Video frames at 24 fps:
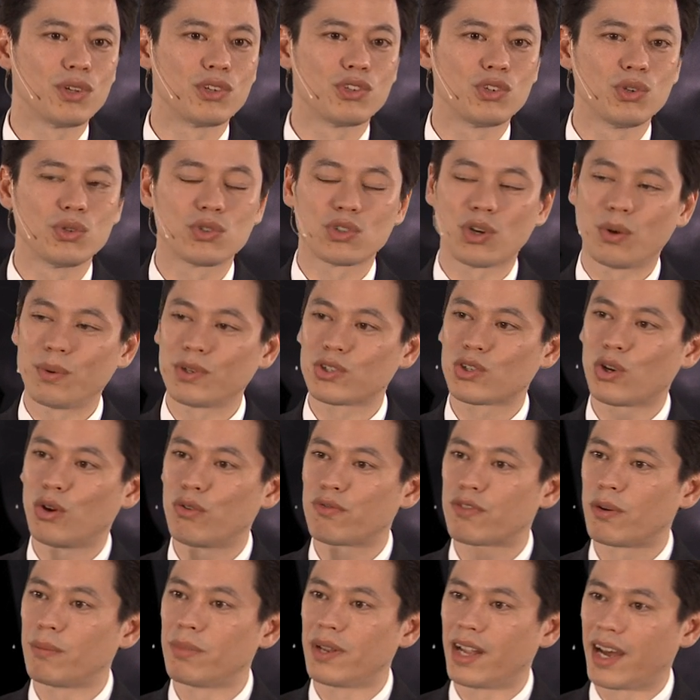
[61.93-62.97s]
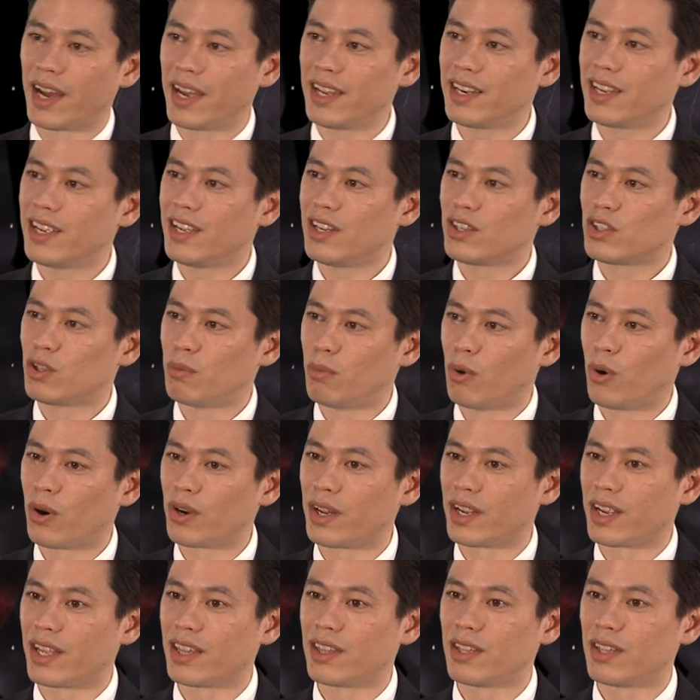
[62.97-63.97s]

The Jews always go from night to morning.